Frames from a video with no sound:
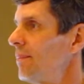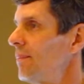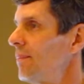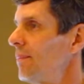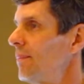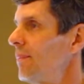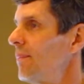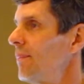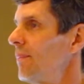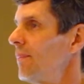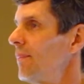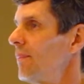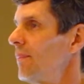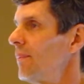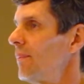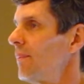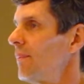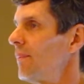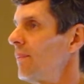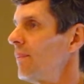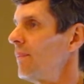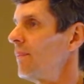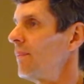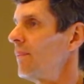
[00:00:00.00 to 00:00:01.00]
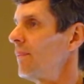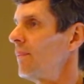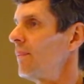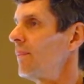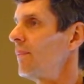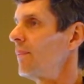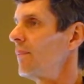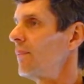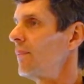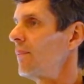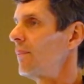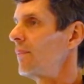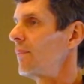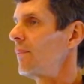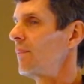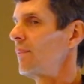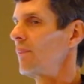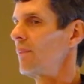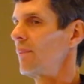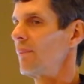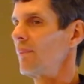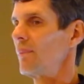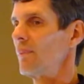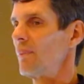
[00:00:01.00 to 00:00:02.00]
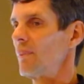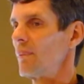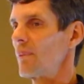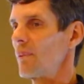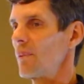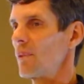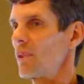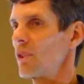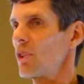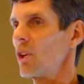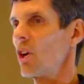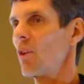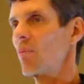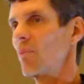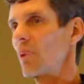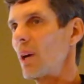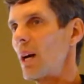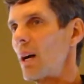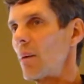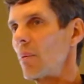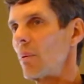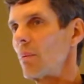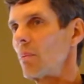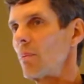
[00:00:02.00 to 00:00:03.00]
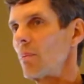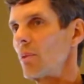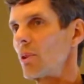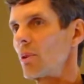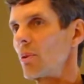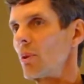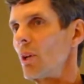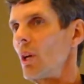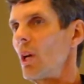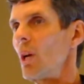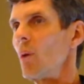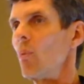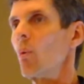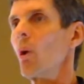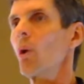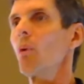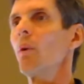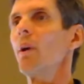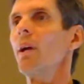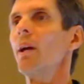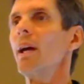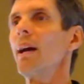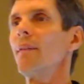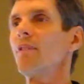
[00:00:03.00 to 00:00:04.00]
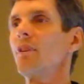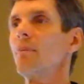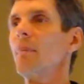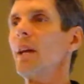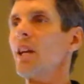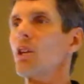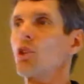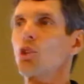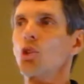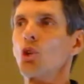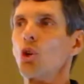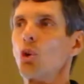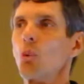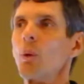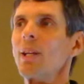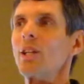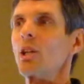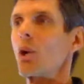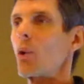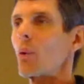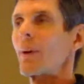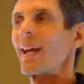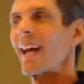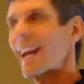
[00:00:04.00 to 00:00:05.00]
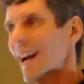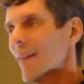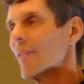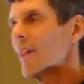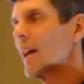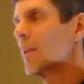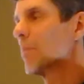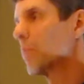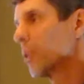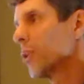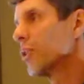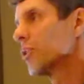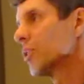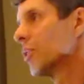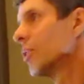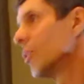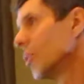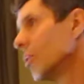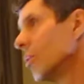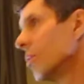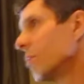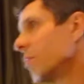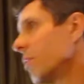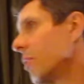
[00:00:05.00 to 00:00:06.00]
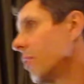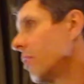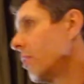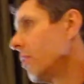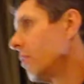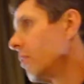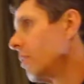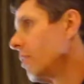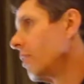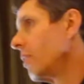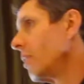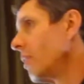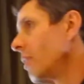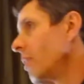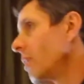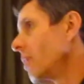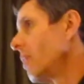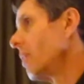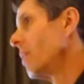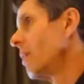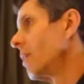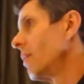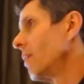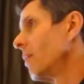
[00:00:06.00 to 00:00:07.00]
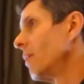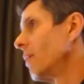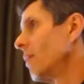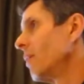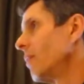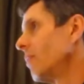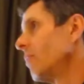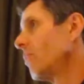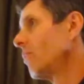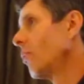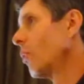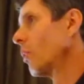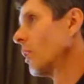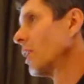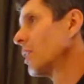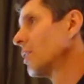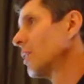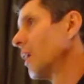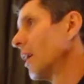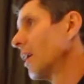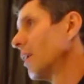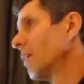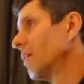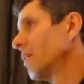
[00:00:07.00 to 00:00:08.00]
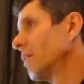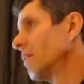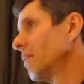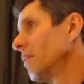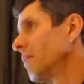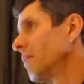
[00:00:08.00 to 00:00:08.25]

Quality control, look at what the people are doing. Solve problems. What do we have to make sure we don't have that person do for 40 seconds?